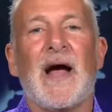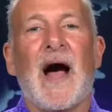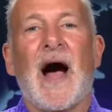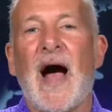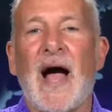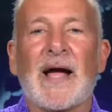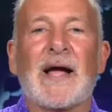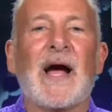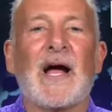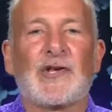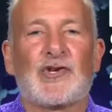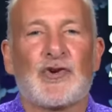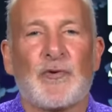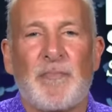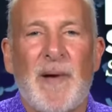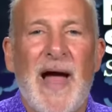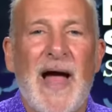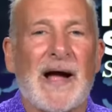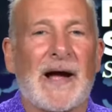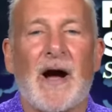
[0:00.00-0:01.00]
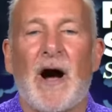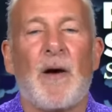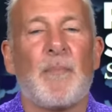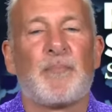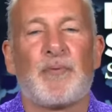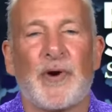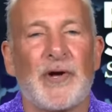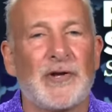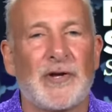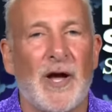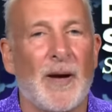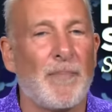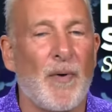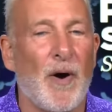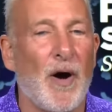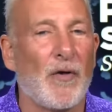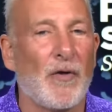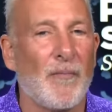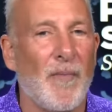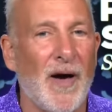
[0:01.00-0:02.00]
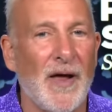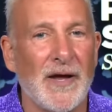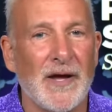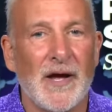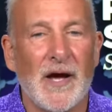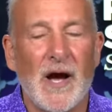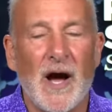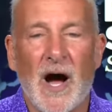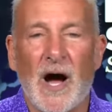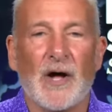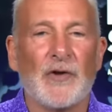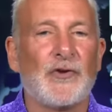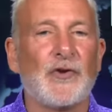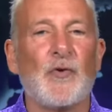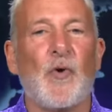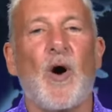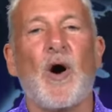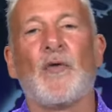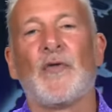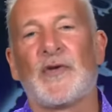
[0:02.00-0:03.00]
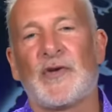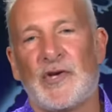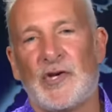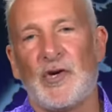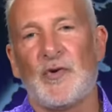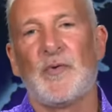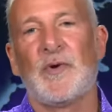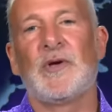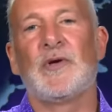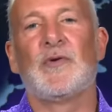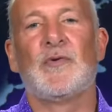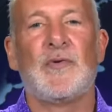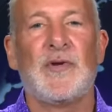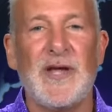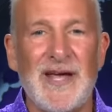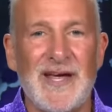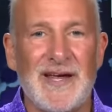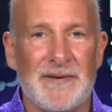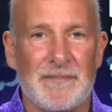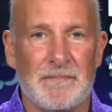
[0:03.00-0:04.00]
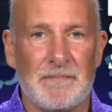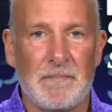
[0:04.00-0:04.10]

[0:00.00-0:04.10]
I got your back. I'll print up all the money, I'll do all the QE you need.